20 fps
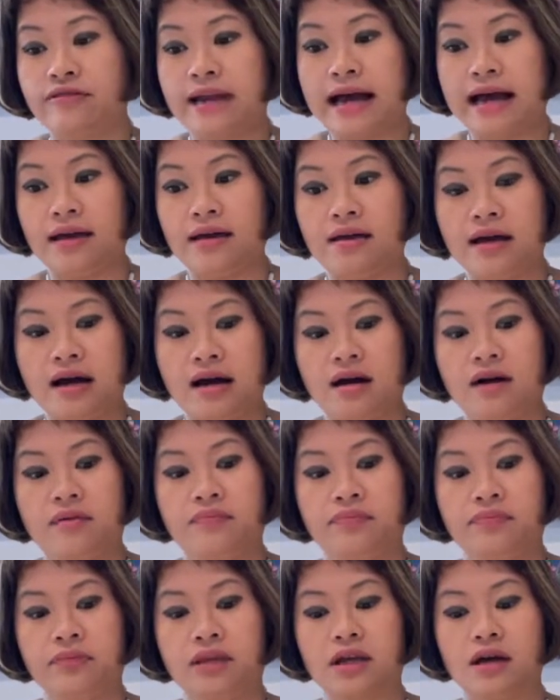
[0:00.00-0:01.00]
like
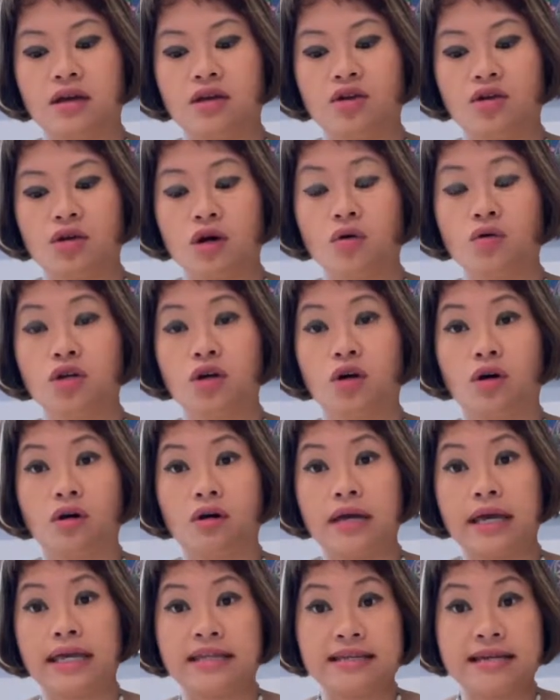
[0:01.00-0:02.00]

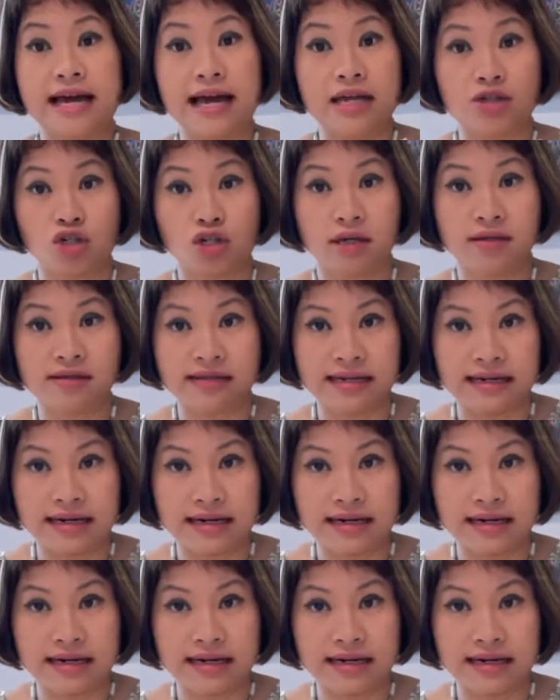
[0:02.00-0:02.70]
your intentions